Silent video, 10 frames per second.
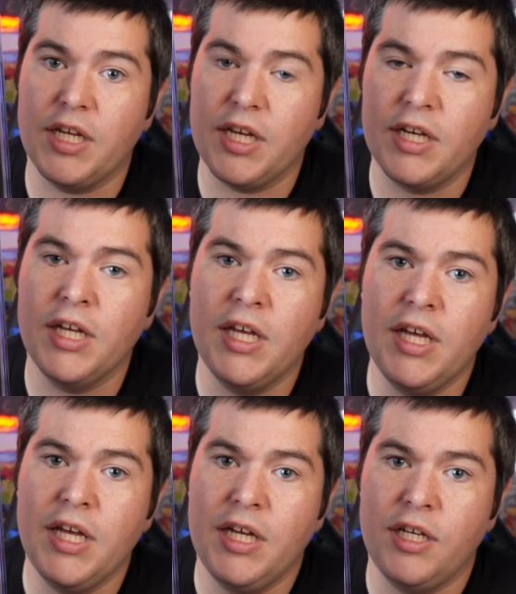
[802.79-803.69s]
And,
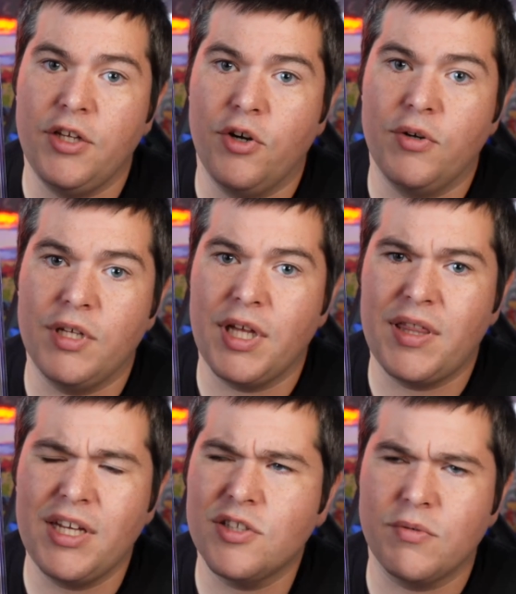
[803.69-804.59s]
I
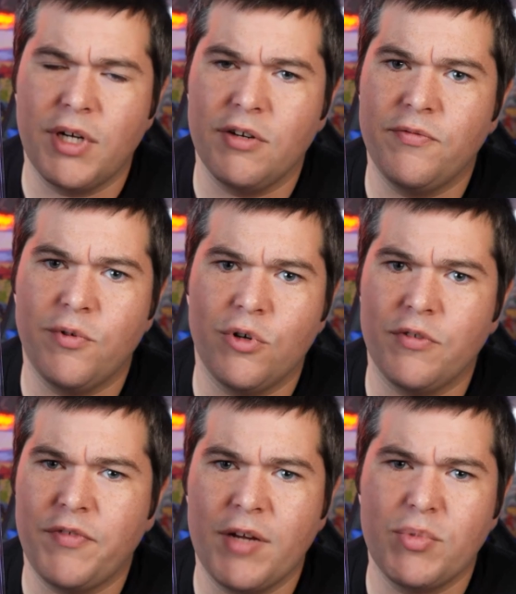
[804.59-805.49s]
think it's around 4 or
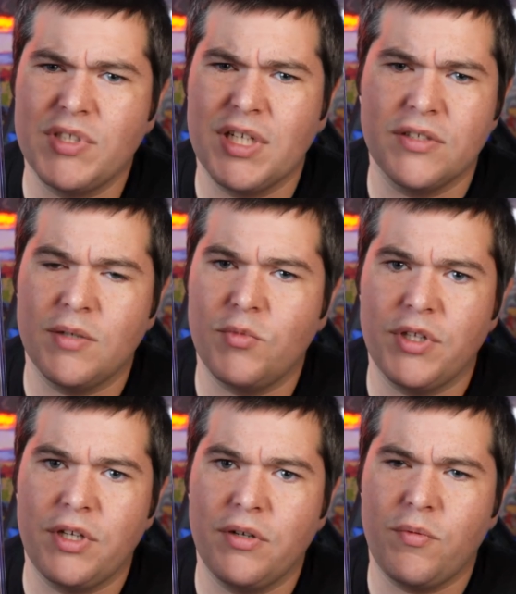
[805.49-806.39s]
5%, somewhere in there,